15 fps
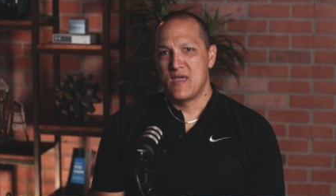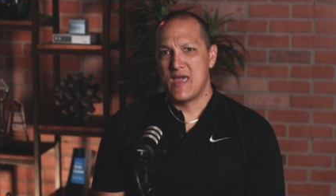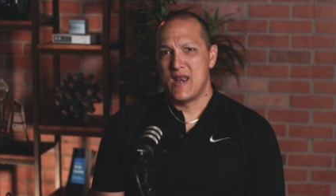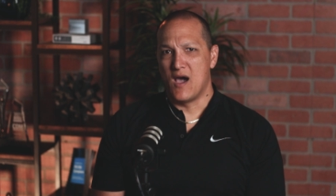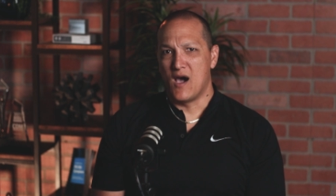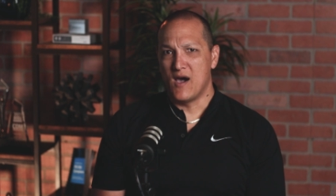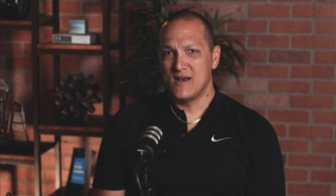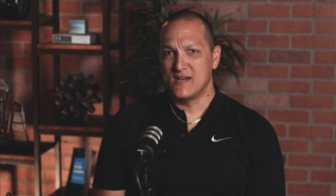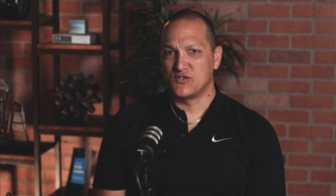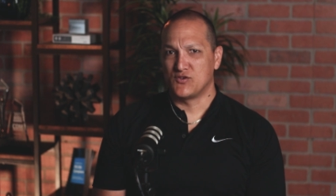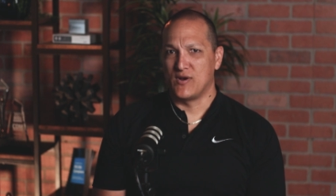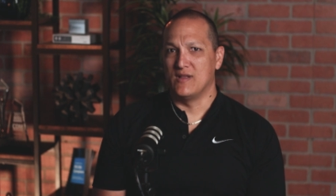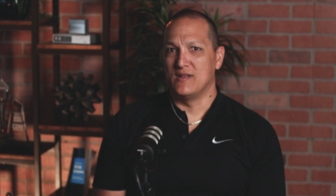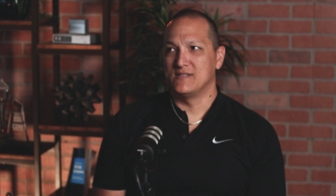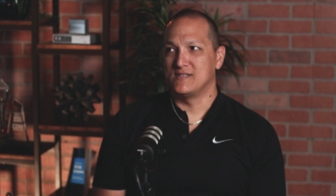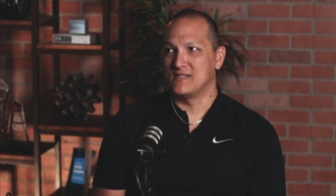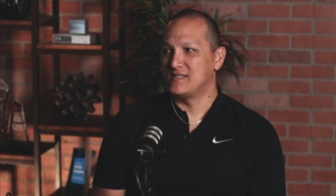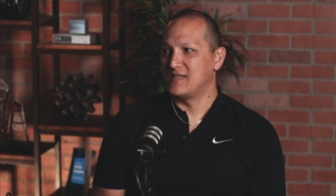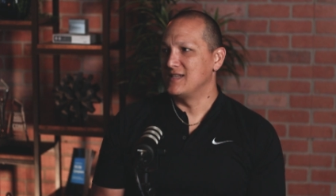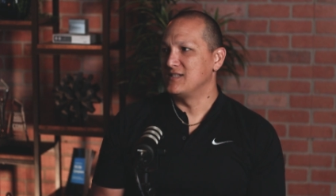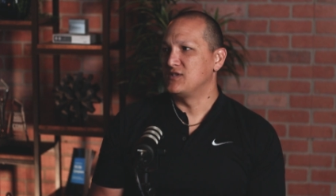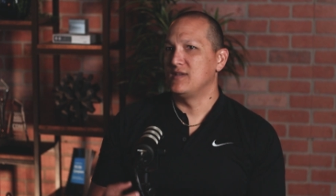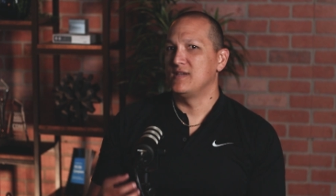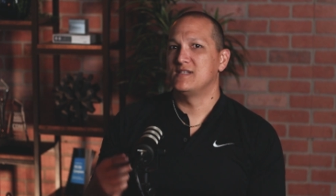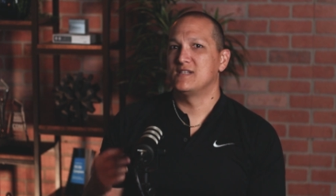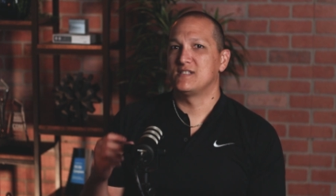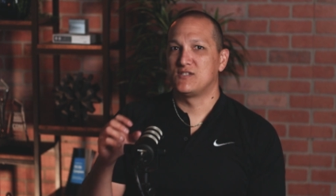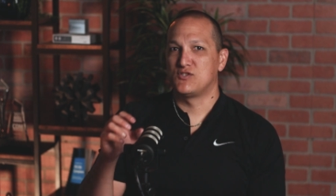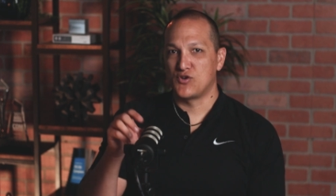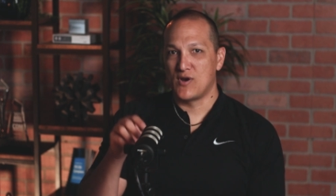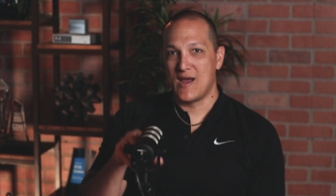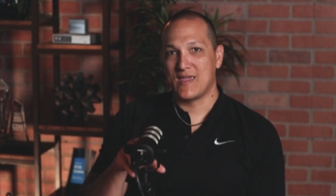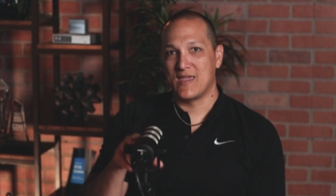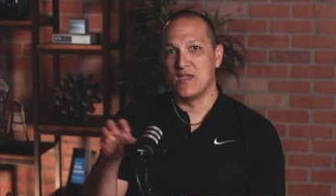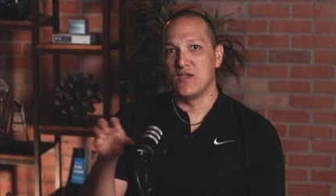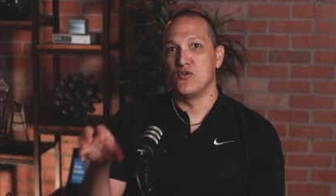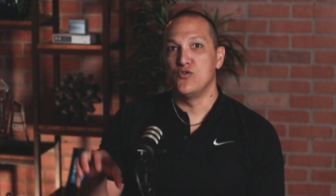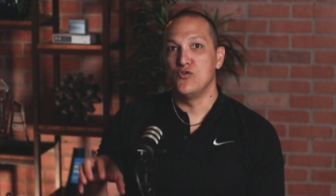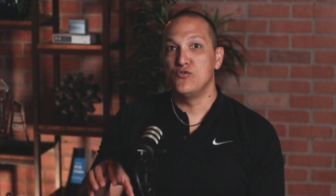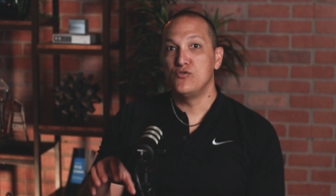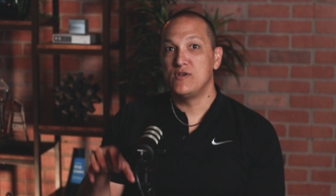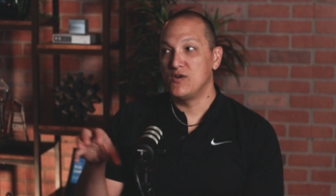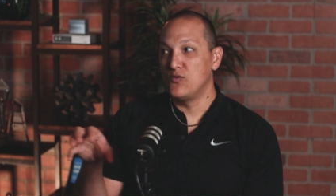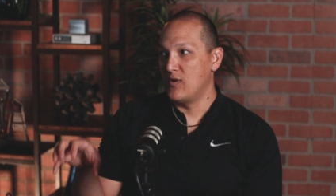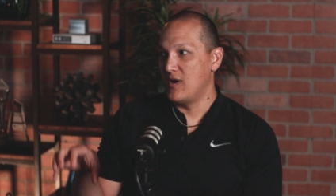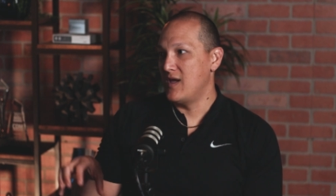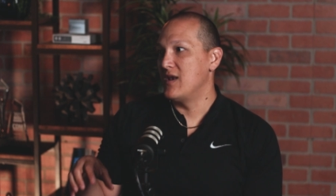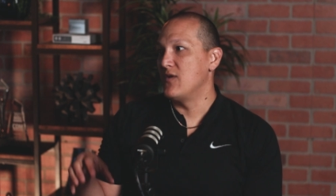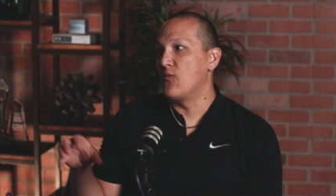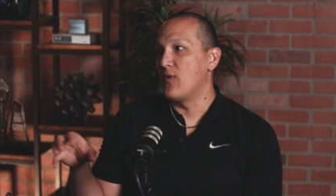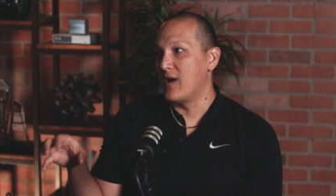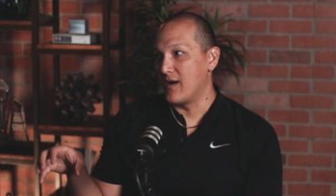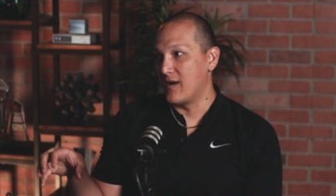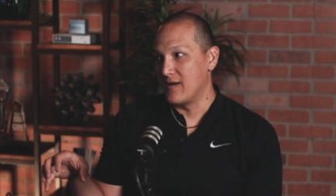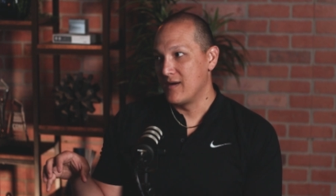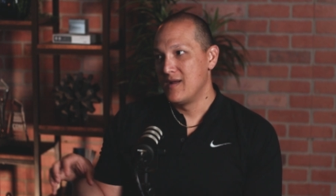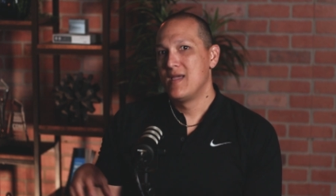An audit trail is essentially just tracking who did what and where.